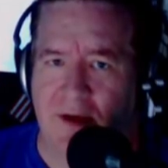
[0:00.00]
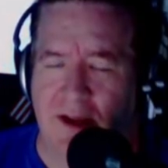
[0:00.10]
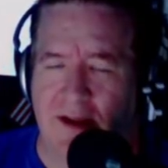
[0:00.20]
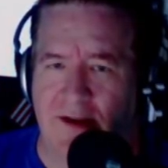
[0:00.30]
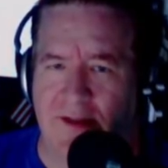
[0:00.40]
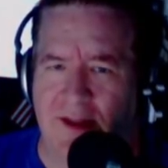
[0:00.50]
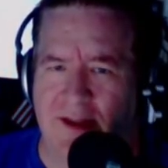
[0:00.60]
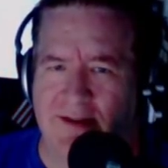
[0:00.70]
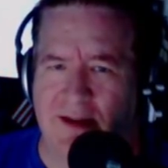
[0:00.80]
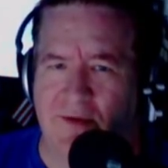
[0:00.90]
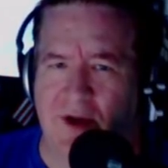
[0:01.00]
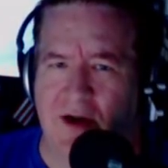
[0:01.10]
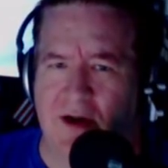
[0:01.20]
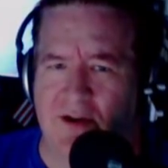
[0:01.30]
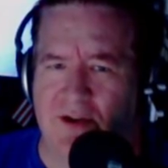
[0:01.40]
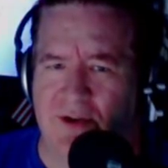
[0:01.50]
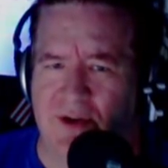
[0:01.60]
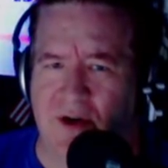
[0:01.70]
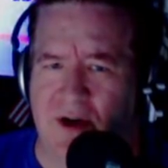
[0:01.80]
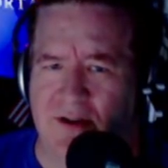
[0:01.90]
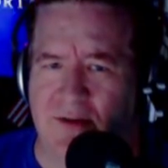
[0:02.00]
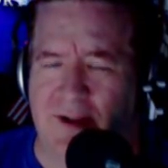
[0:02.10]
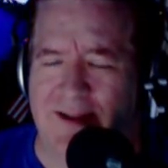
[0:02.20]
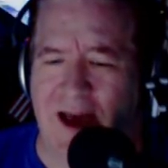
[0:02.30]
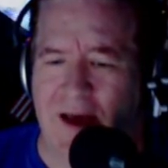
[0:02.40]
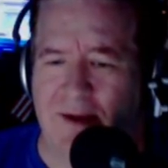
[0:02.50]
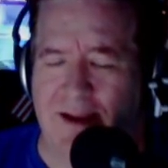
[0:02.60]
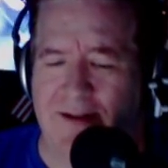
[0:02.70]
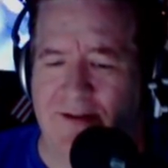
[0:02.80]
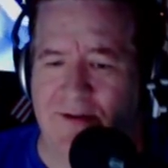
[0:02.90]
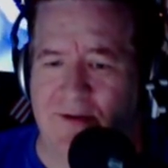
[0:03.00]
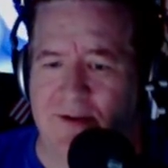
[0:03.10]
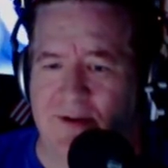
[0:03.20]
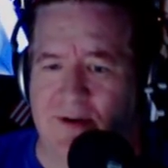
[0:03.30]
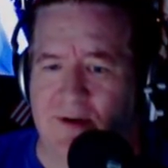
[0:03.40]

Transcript: into things that we ought to be tapping into? Is there